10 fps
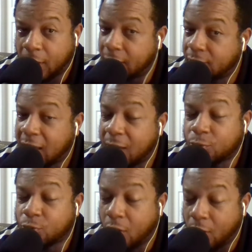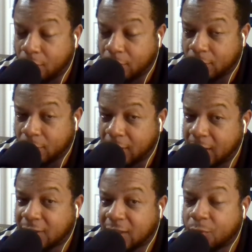I didn't say he was wrong. I did
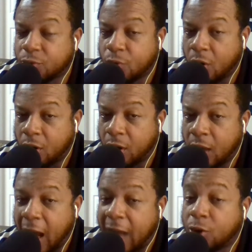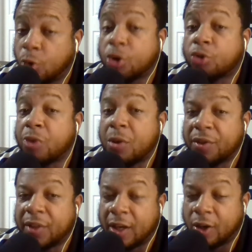not say he was wrong. I don't agree
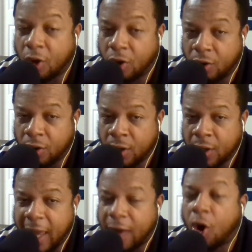with it at all. And